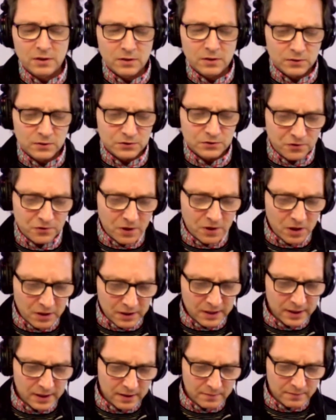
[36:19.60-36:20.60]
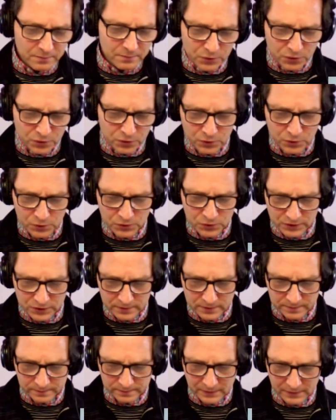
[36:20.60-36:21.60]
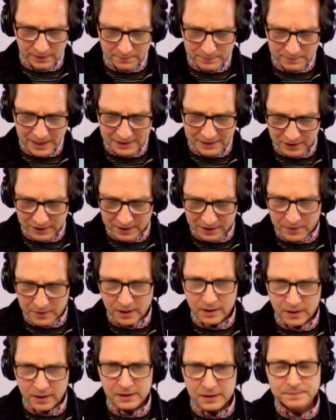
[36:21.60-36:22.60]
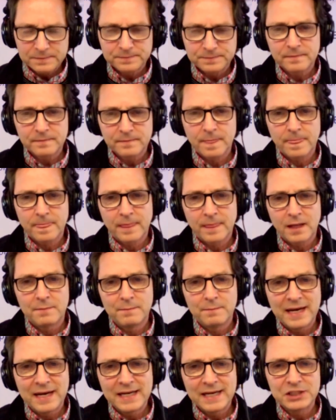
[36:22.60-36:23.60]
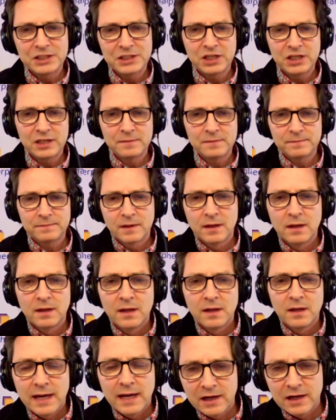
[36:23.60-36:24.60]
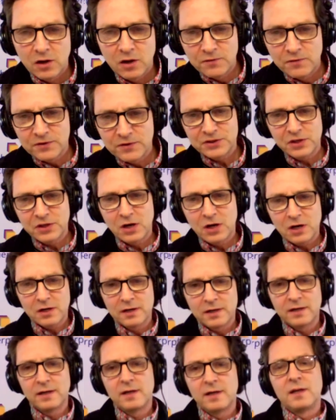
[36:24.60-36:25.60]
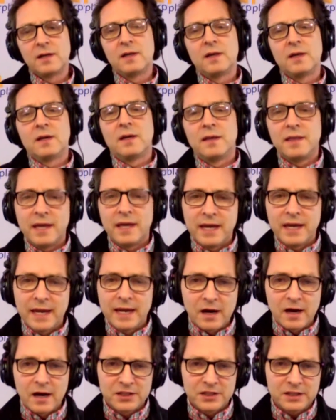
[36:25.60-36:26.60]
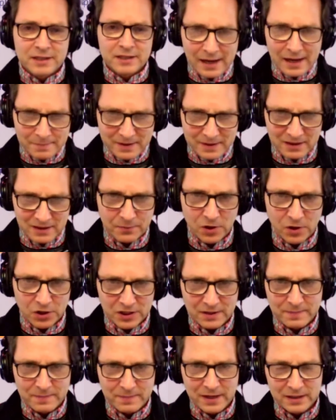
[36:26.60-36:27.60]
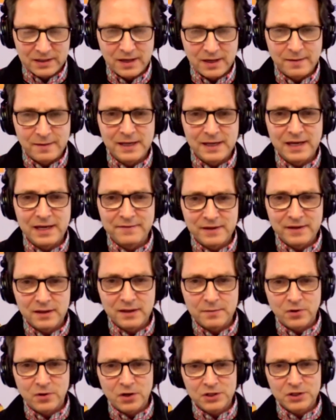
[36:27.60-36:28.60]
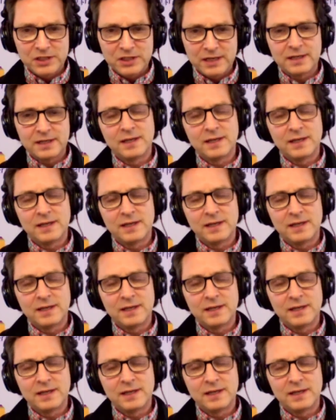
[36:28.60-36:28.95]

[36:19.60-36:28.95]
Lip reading: Tron, Bruce, Patrick Byrne, Medici, and Overstock, they are just helping the project because they believe in the project.